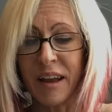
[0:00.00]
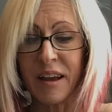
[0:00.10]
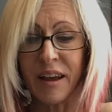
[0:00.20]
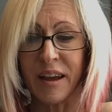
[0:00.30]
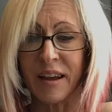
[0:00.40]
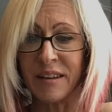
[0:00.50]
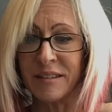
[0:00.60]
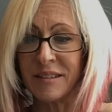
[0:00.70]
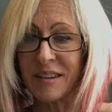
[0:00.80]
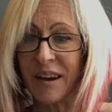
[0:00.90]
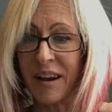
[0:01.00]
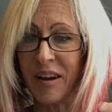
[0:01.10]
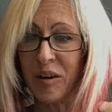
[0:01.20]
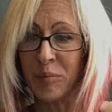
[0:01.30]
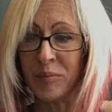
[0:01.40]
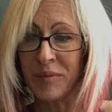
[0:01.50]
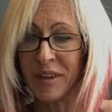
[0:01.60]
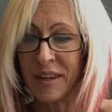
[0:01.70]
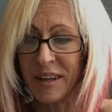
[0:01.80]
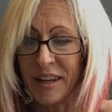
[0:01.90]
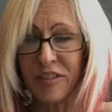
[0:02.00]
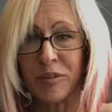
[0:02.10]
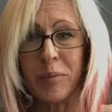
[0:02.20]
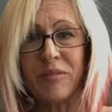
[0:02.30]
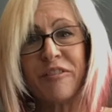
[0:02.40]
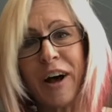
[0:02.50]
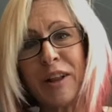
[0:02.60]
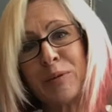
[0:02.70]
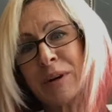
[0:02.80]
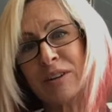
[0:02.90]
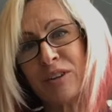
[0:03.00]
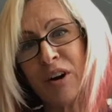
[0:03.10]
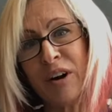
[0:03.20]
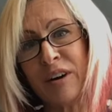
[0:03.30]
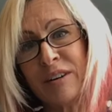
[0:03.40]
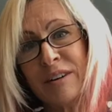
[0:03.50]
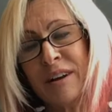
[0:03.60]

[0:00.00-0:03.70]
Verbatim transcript: and um, if you've been following along,